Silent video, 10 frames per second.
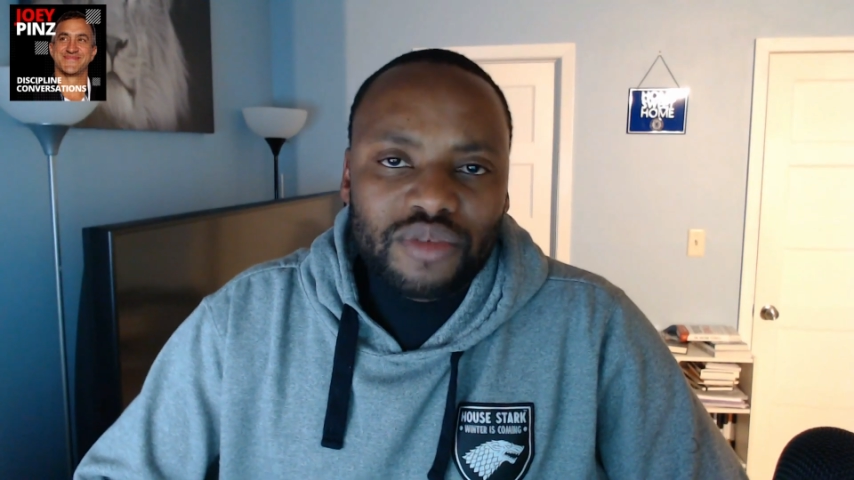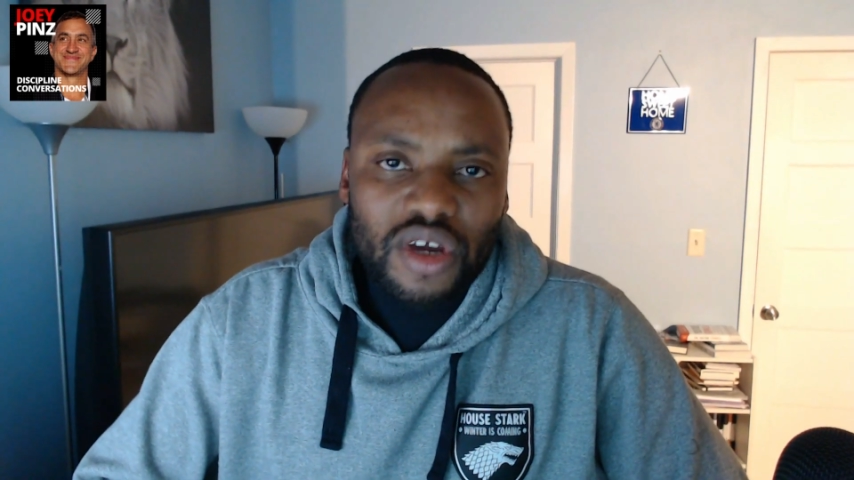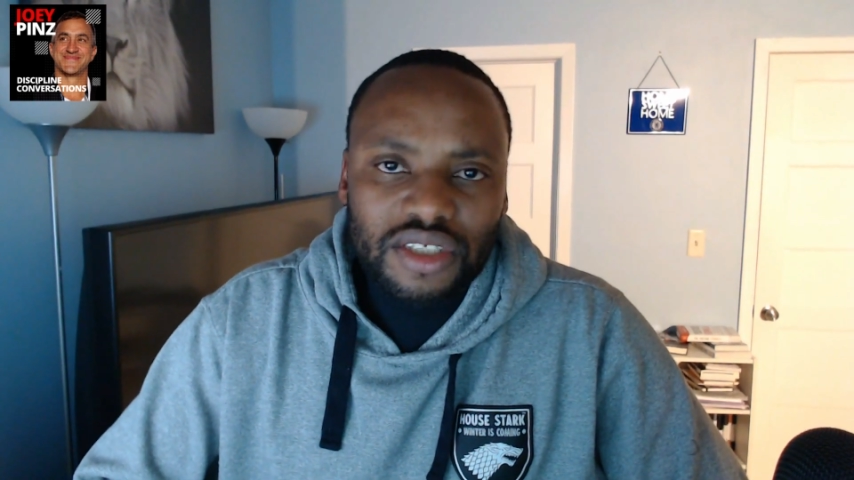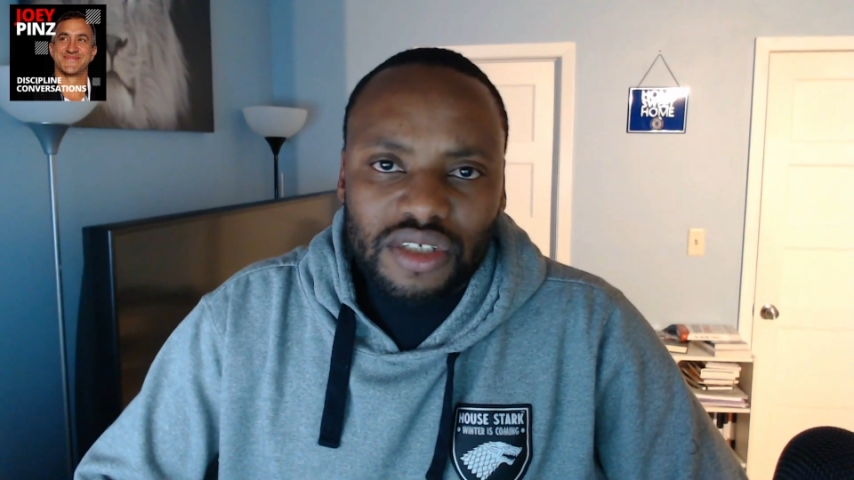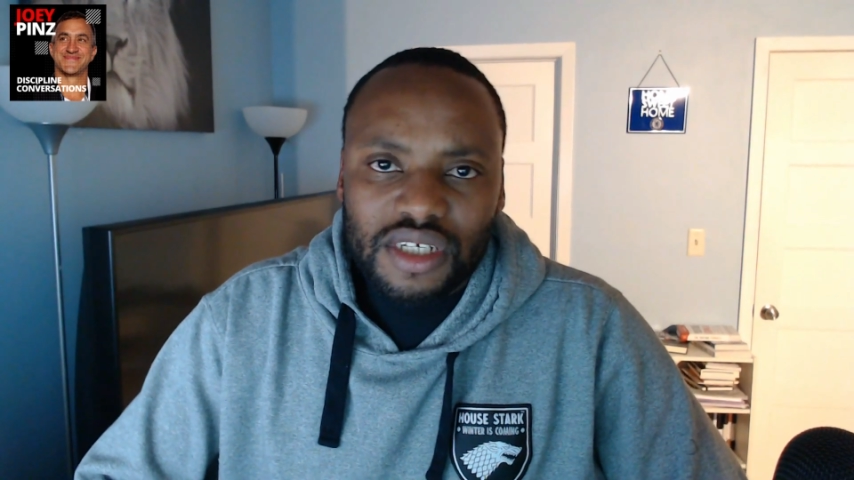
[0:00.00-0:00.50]
the
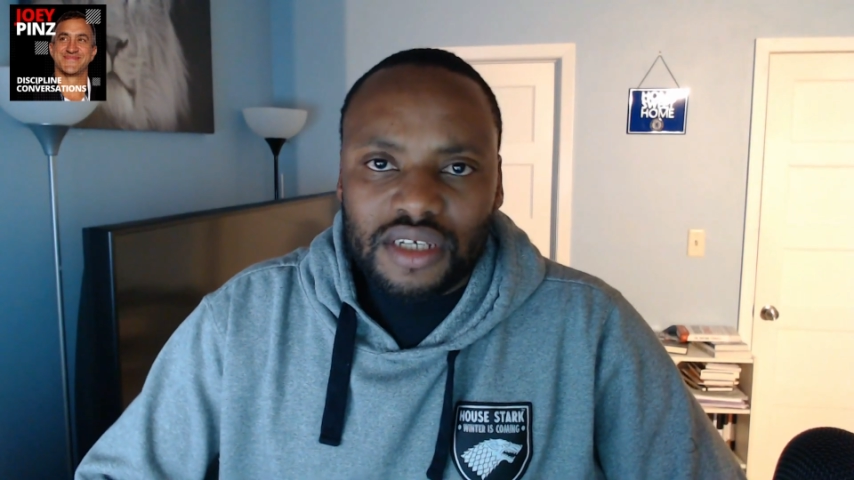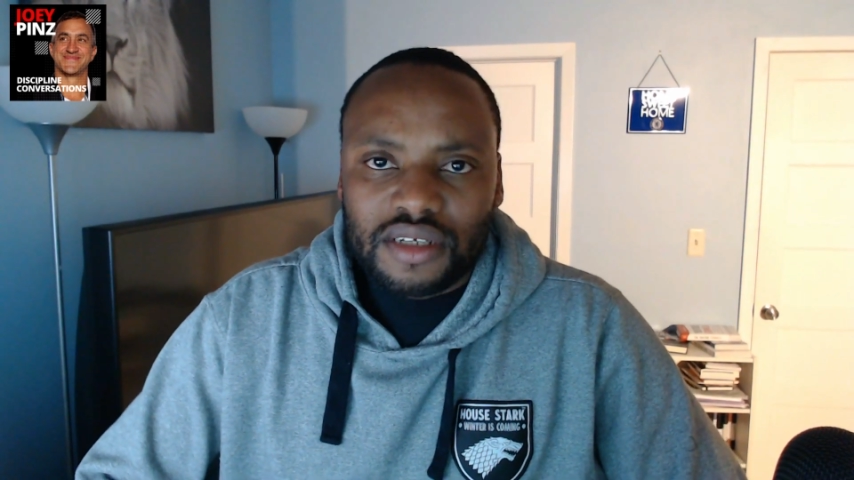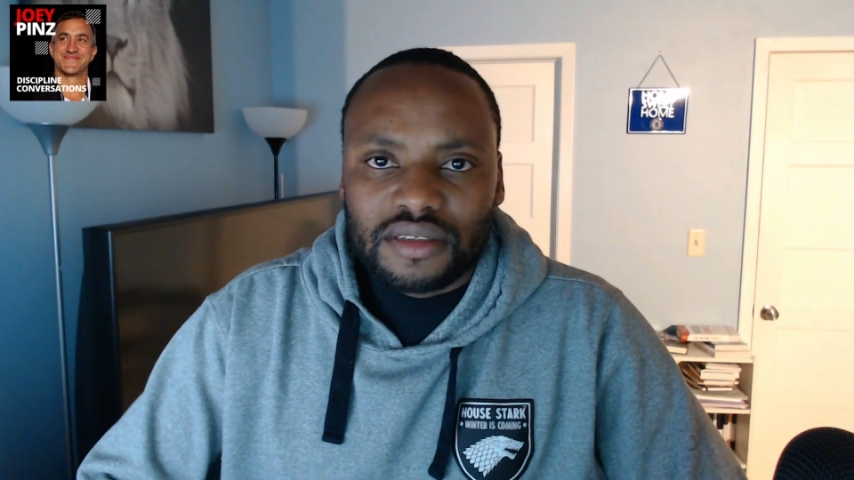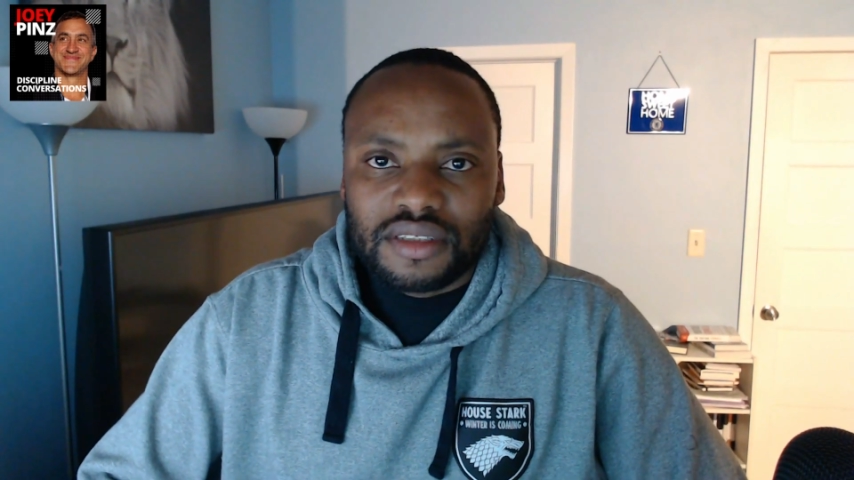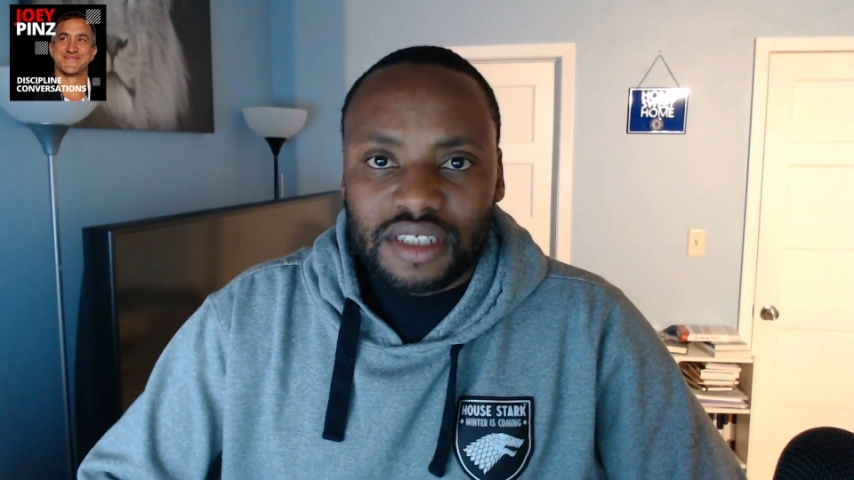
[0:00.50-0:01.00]
time to
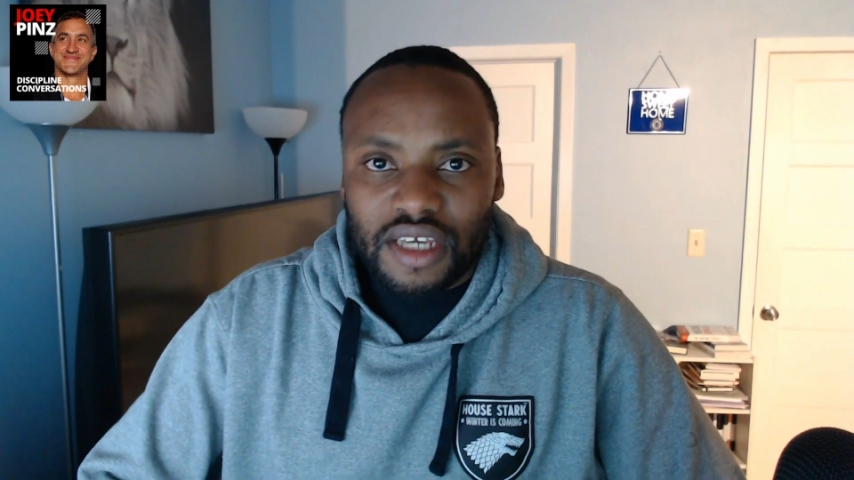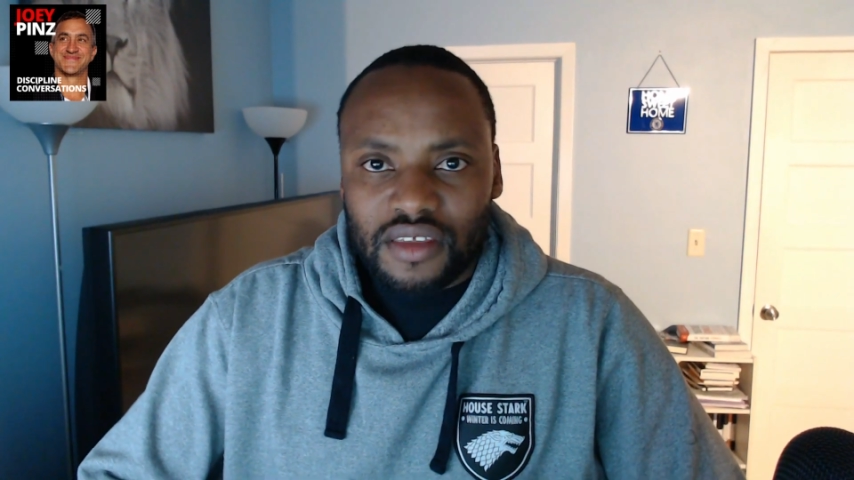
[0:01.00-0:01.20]
actually